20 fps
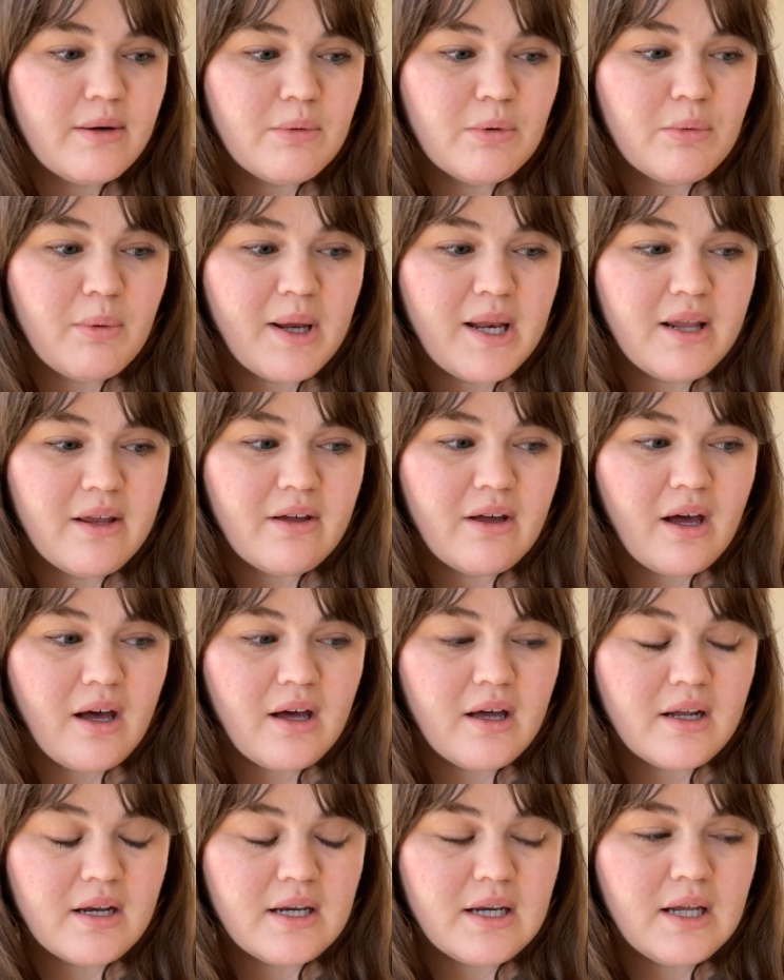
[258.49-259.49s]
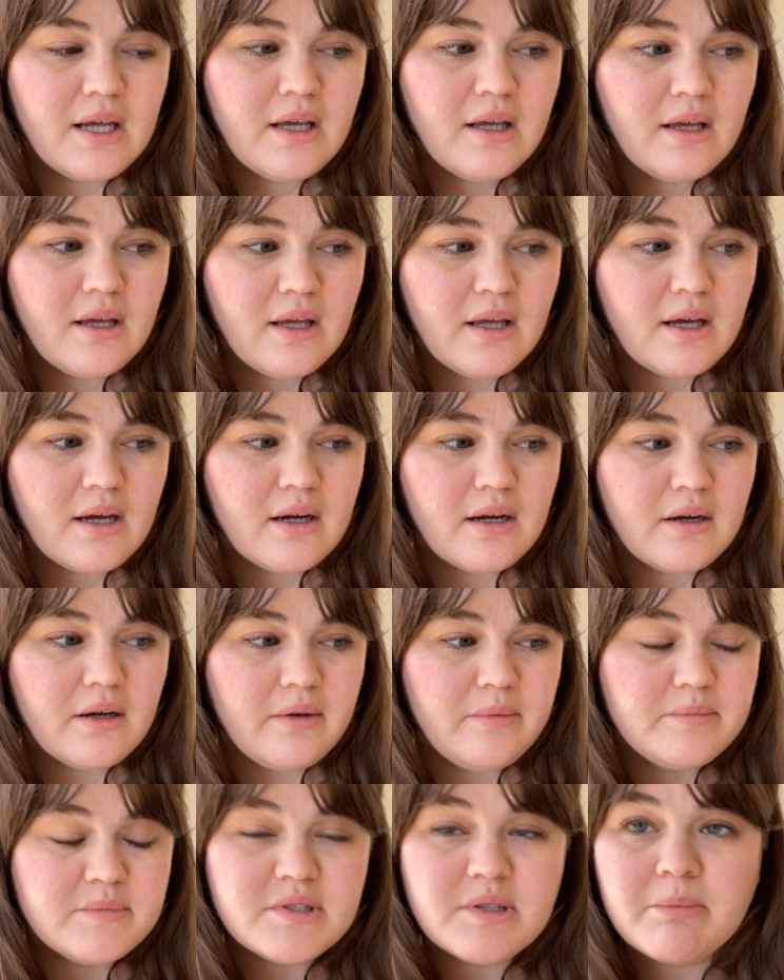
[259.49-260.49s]
we're waiting on
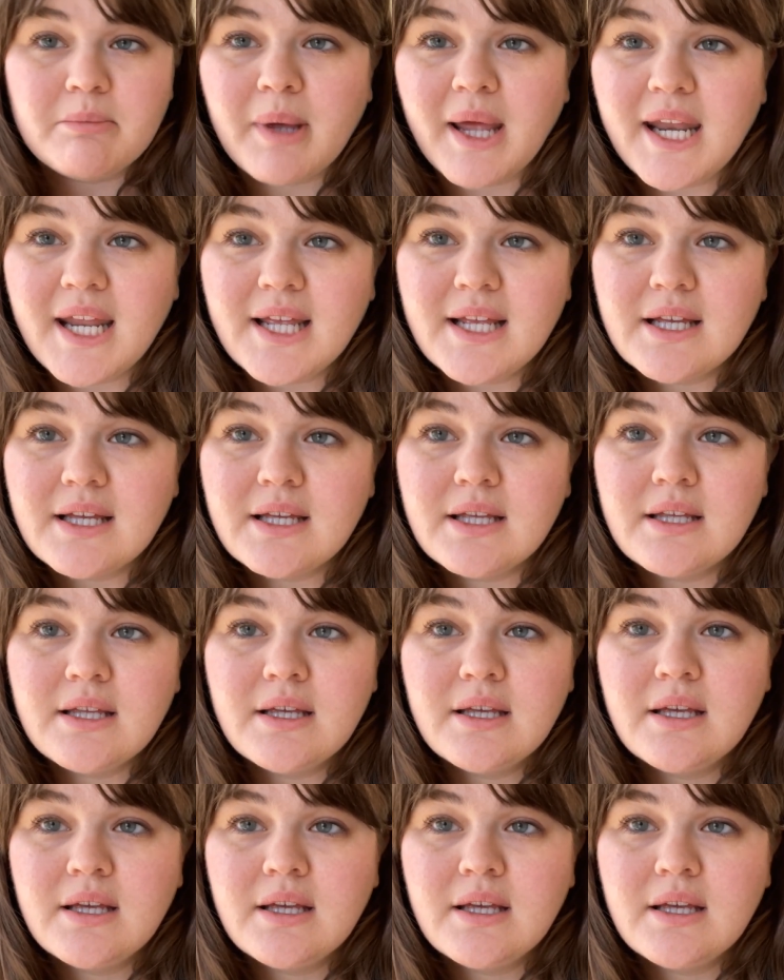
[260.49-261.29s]
some bedding,